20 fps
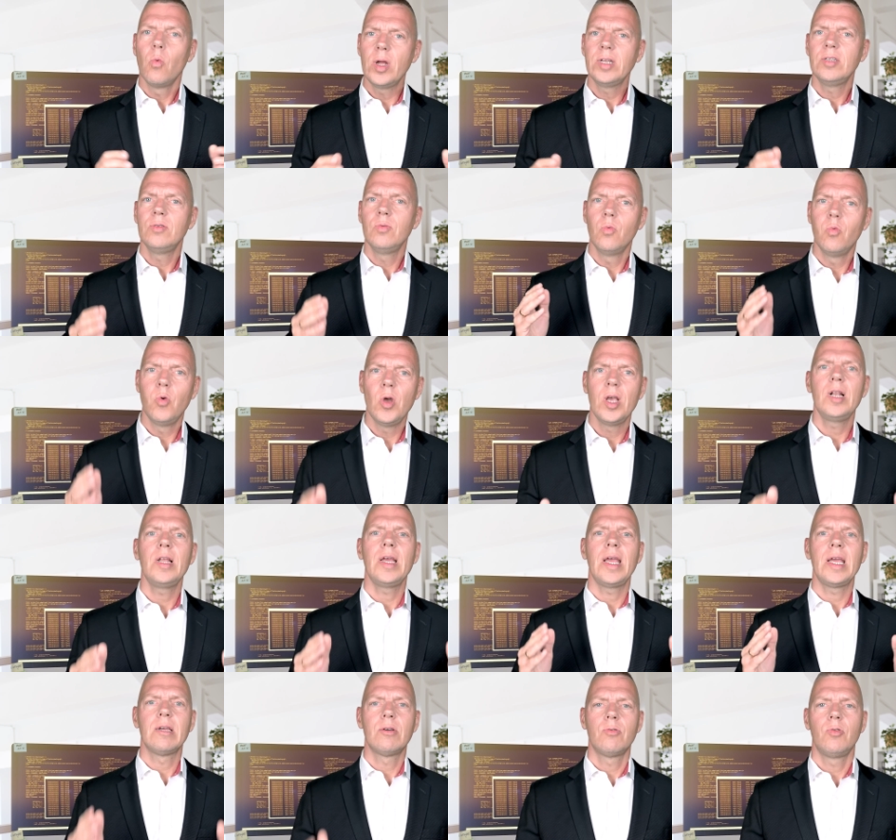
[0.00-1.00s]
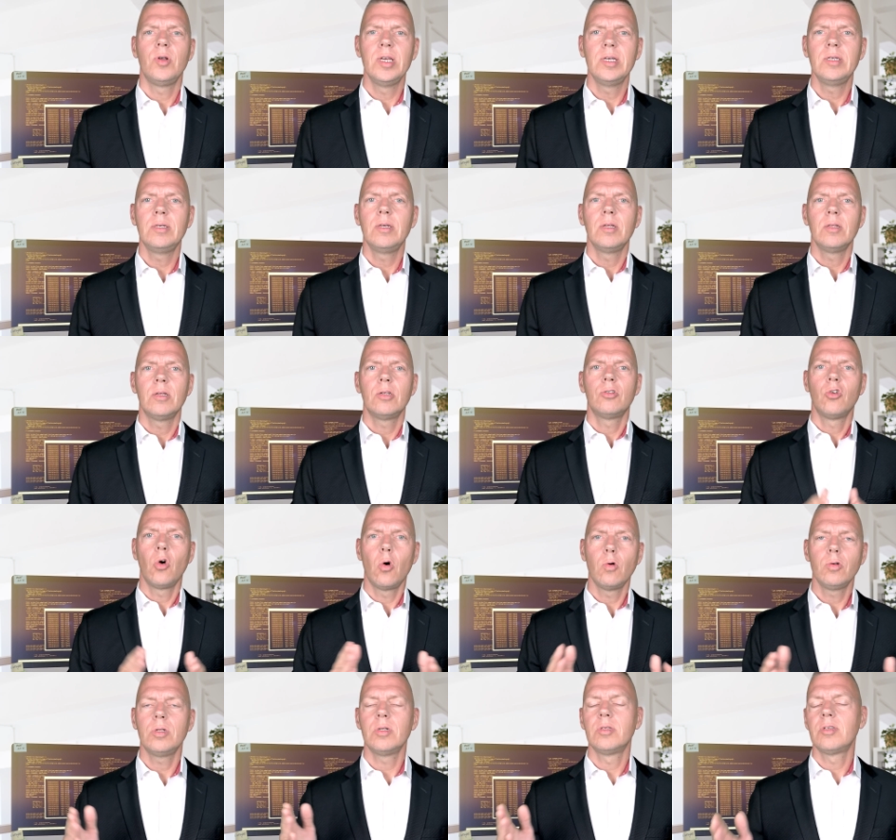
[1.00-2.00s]
which will increase the
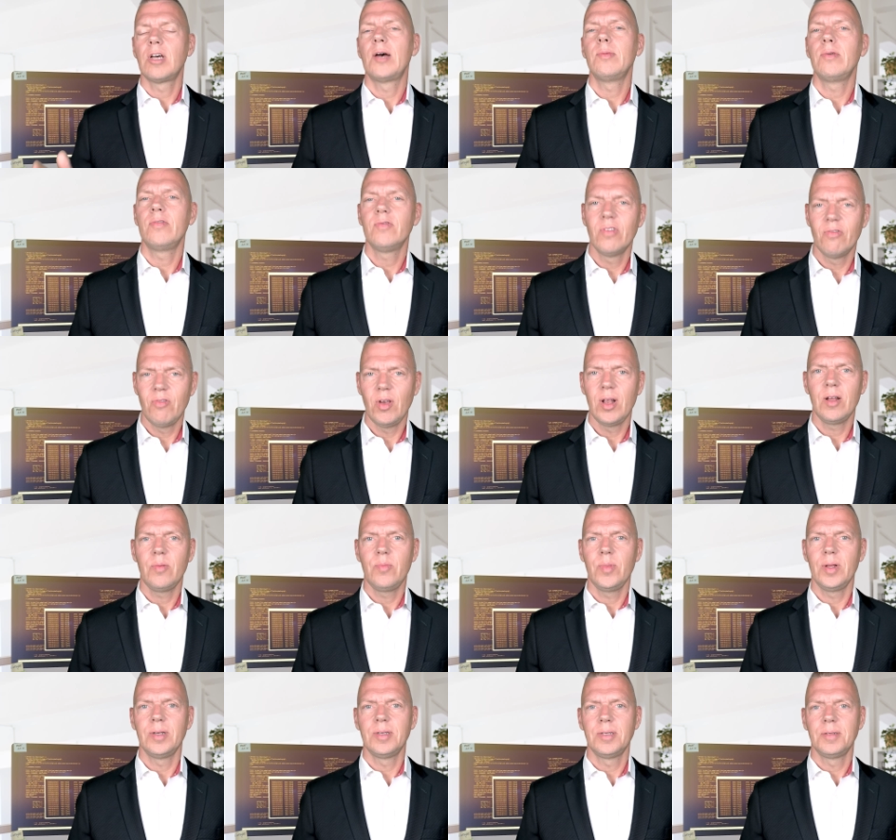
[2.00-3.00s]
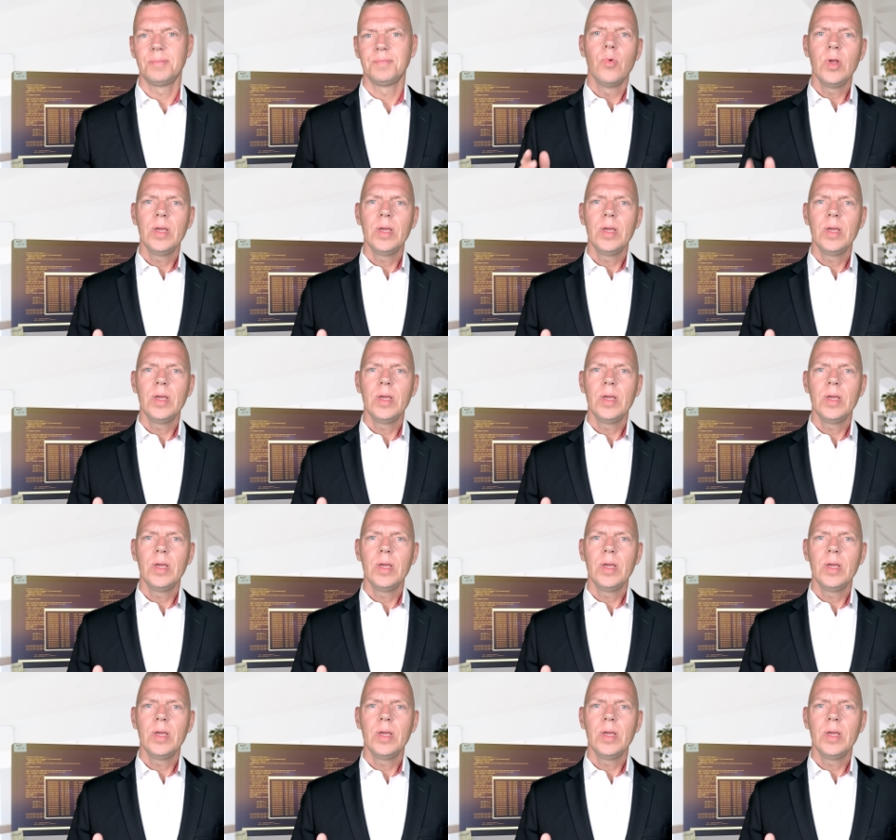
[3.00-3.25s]
total time of development.